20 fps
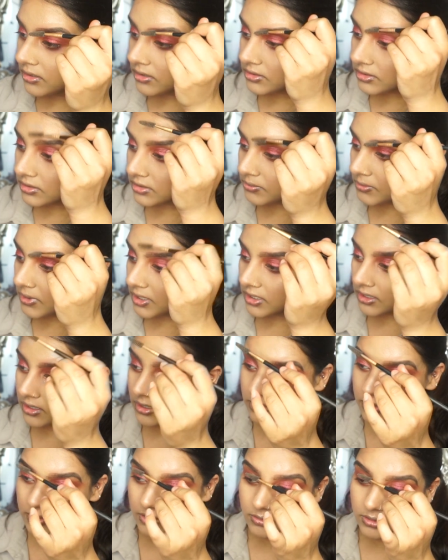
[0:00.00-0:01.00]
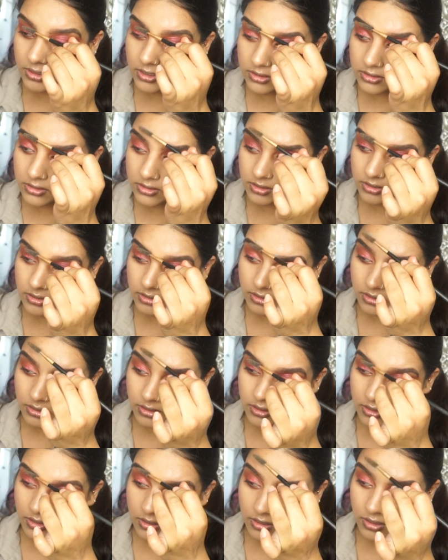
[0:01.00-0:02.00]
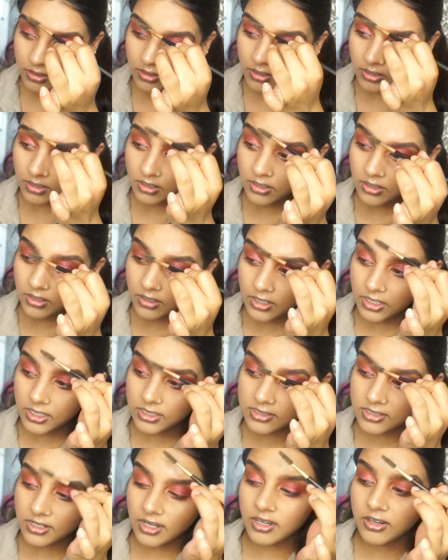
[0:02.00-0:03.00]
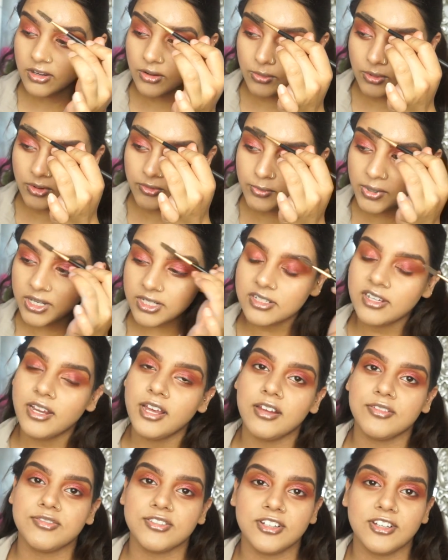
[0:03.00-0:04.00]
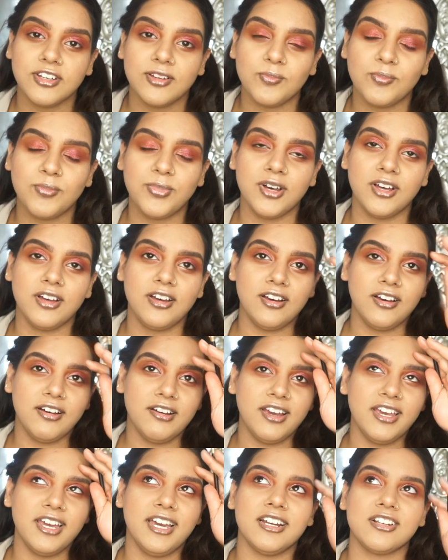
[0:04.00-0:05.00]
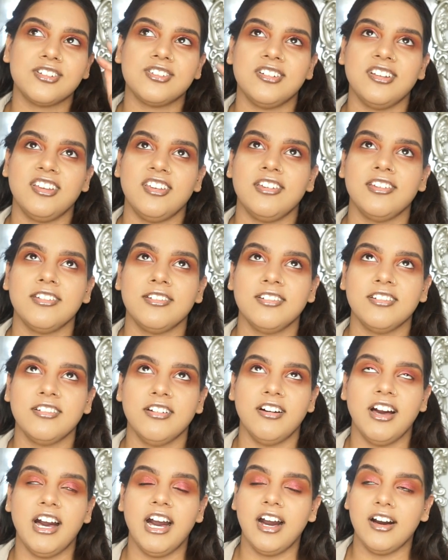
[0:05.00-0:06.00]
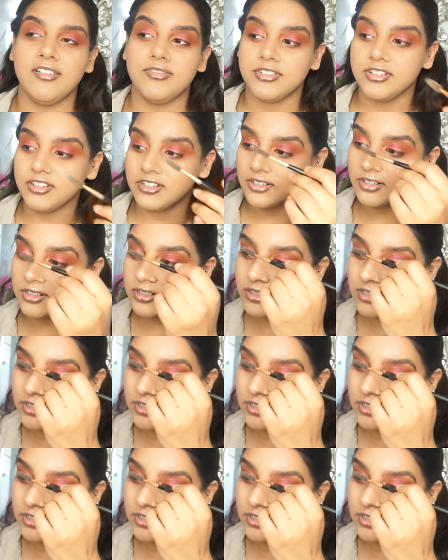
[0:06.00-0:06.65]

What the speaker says: just make it so it's like, oh, I've made an effort, but I actually haven't.